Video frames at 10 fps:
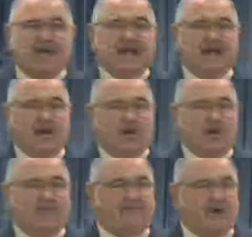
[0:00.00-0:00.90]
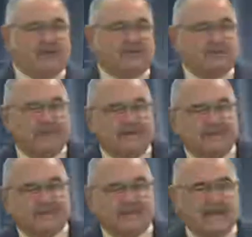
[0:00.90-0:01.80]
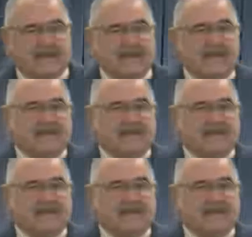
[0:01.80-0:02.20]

And lo, a voice from heaven saying,